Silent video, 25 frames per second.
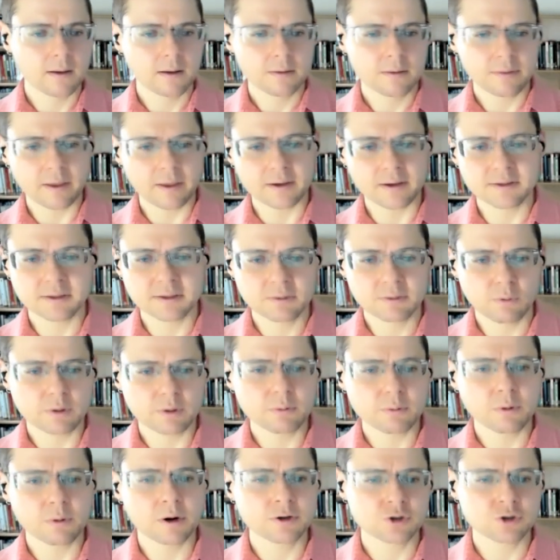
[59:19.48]
Next,
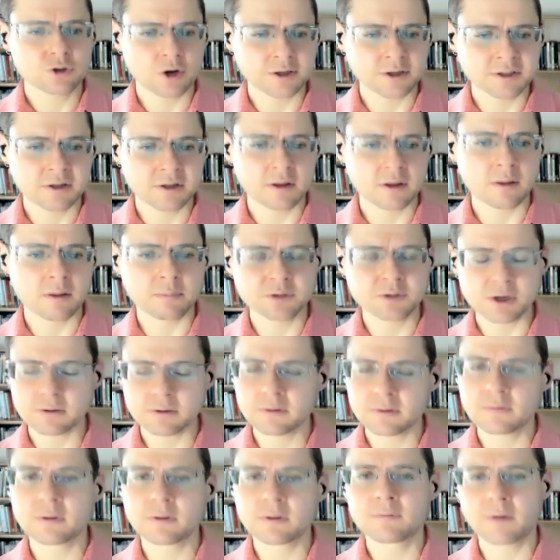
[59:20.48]
what would a trusted and
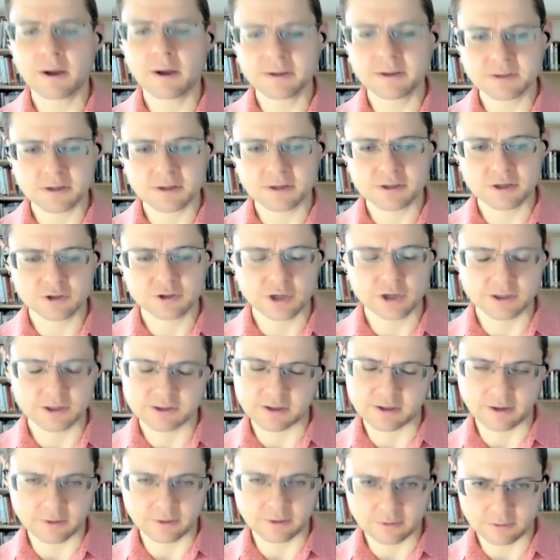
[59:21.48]
objective advisor
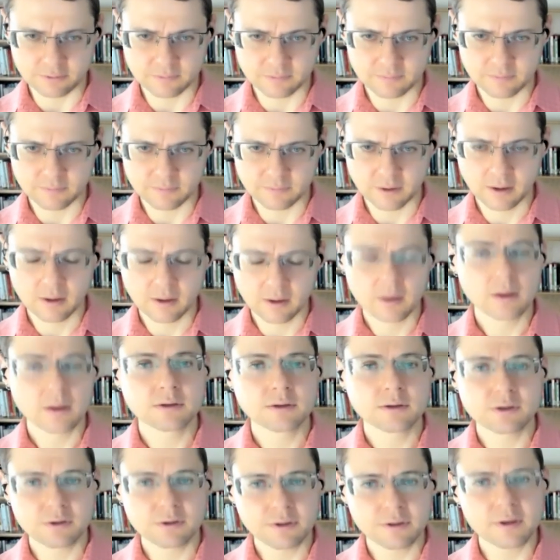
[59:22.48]
suggest I do?
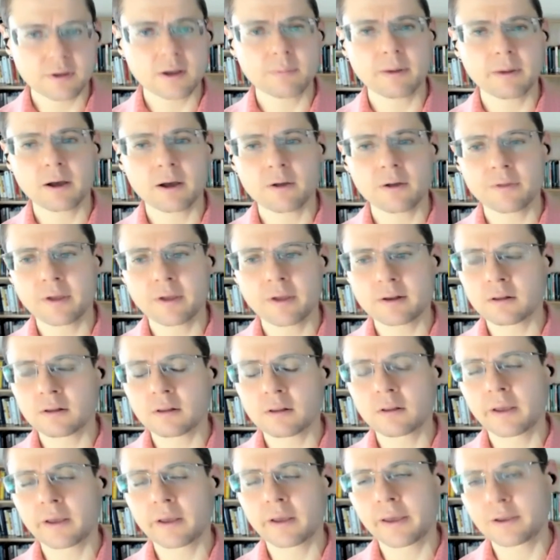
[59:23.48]
So think about that
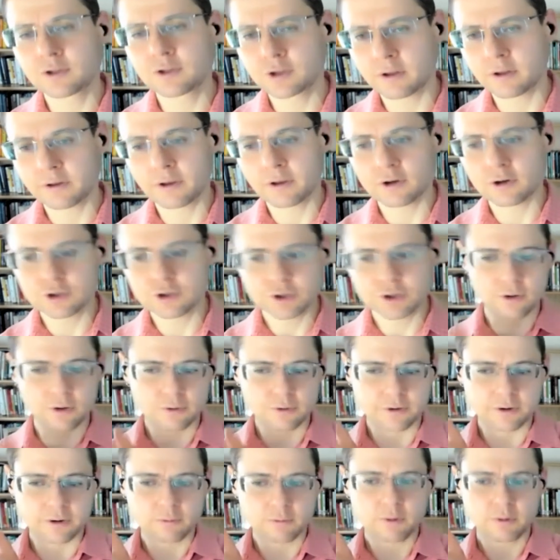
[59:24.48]
little angel on your
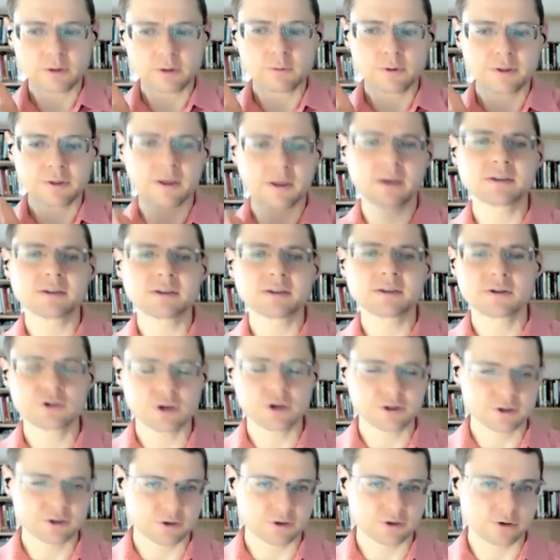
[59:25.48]
shoulder. What would they
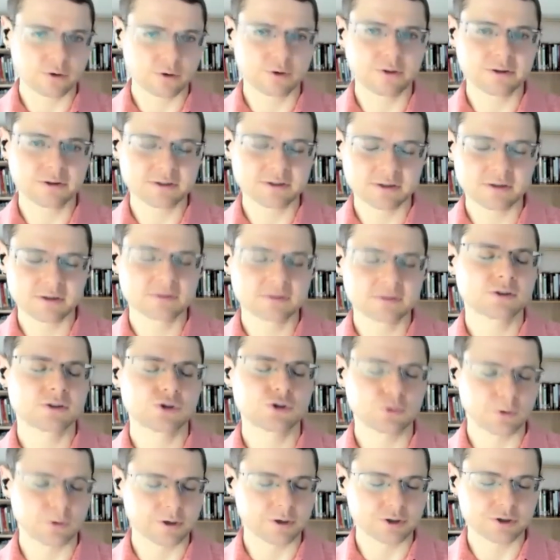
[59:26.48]
suggest you do in this
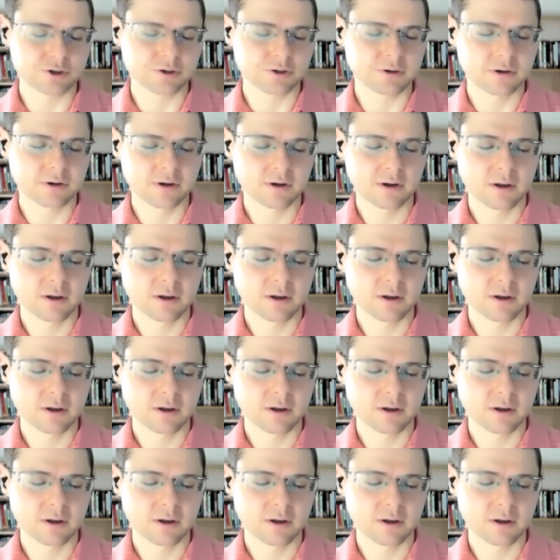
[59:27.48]
situation?